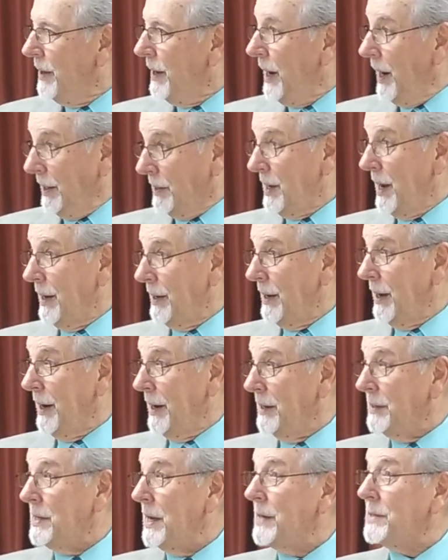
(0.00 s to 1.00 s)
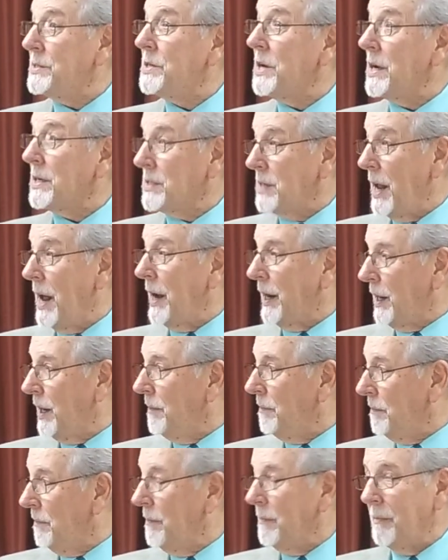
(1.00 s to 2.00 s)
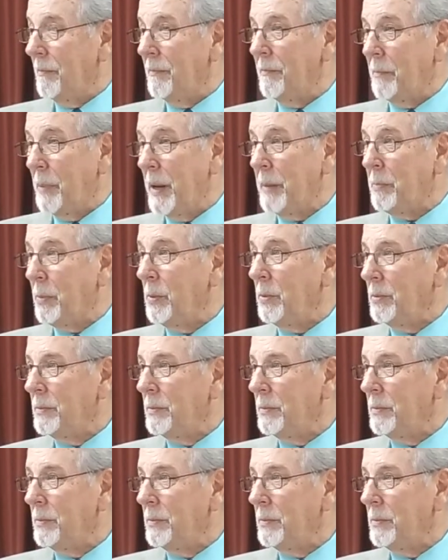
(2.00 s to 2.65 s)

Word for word: ain't, that, ain't that just like people?